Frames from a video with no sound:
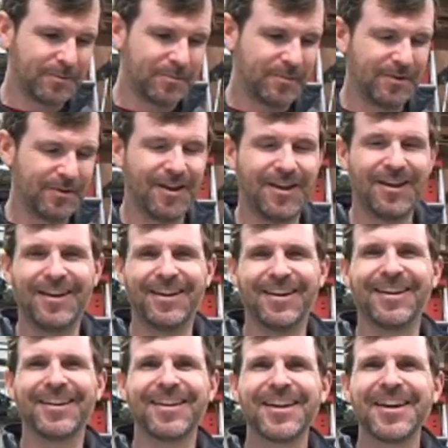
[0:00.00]

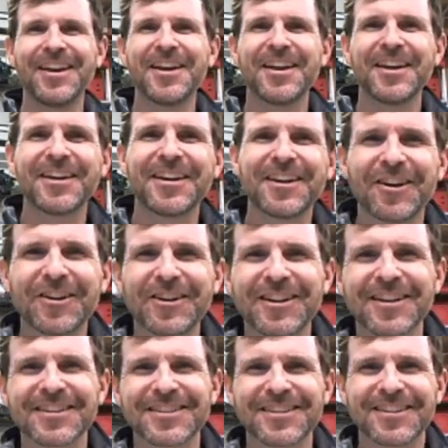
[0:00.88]
He
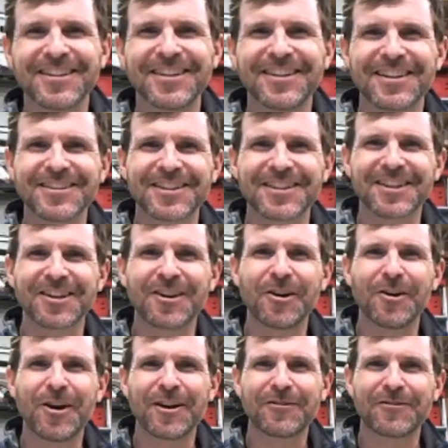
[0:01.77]
doesn't
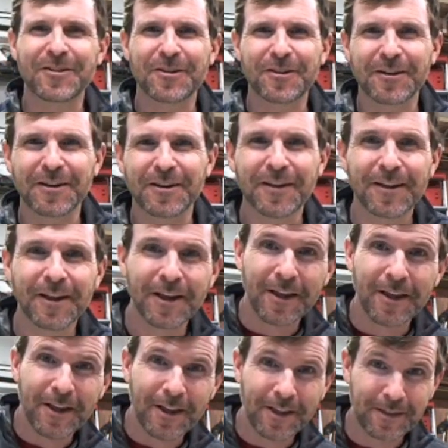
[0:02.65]
go after the
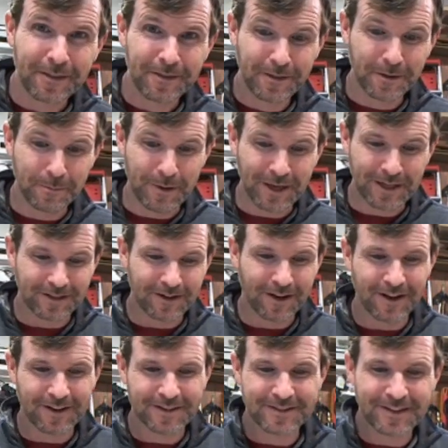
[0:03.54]
big
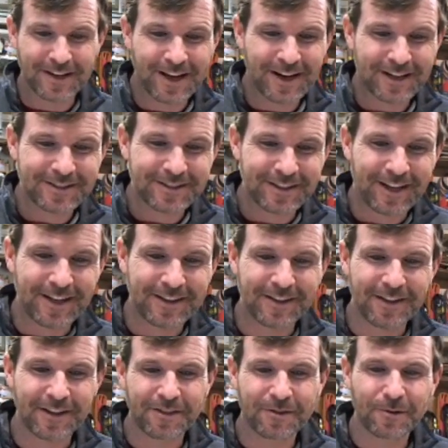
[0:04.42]
dogs that actually had
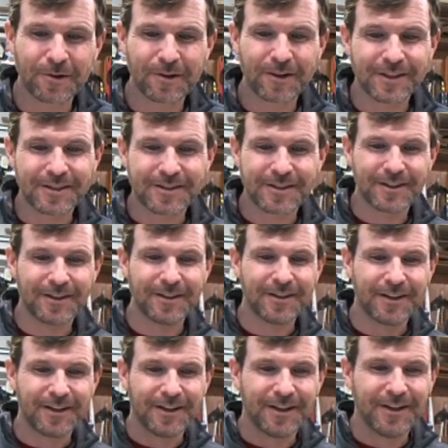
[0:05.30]
the authority
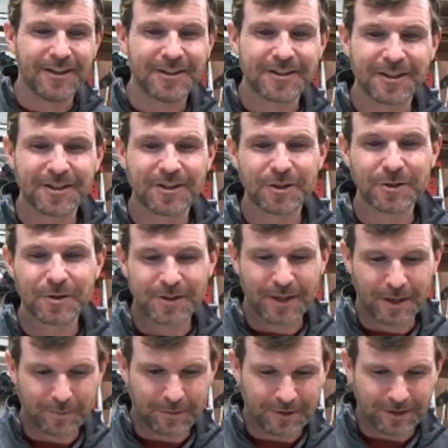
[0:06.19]
to do
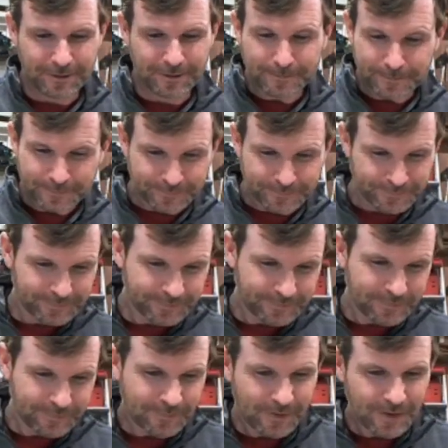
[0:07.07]
something.
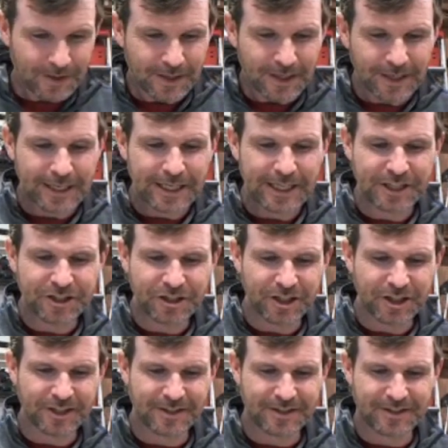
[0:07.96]
He
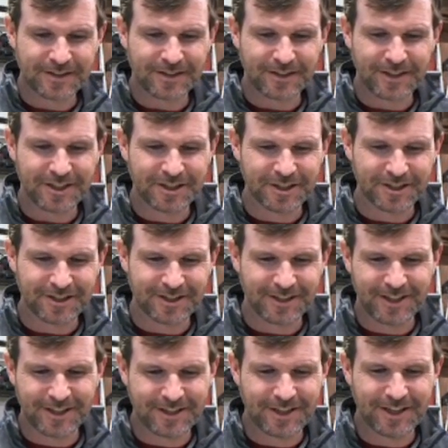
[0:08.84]

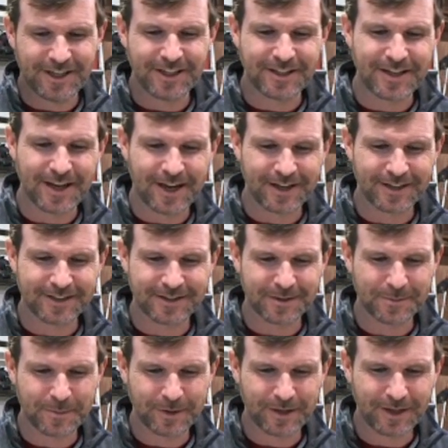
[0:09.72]
attacks
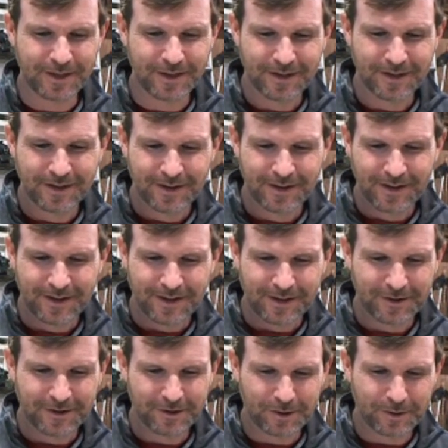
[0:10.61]
somebody
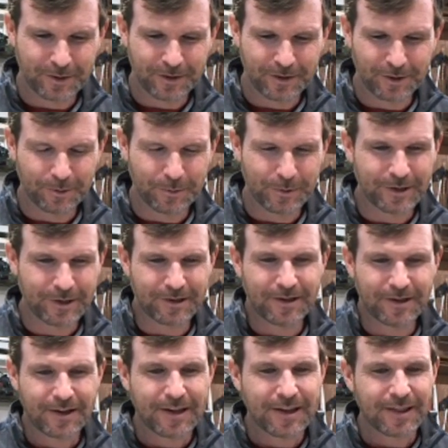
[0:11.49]
a little
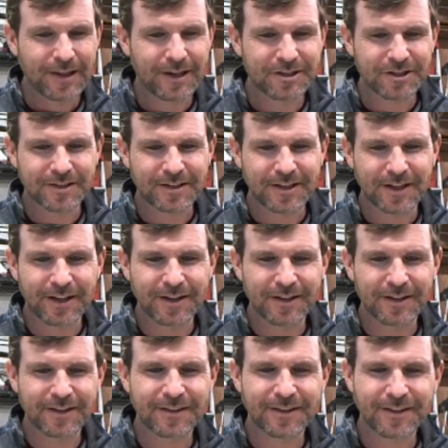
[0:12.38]
weaker. That's just kind
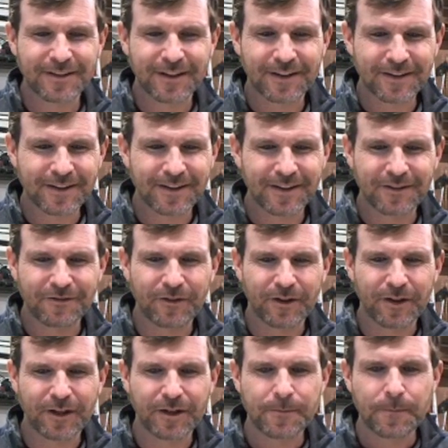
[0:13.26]
of
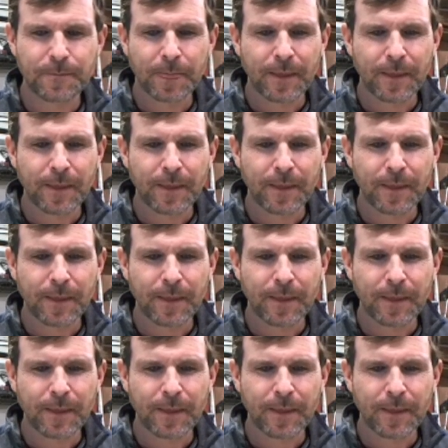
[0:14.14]
funny.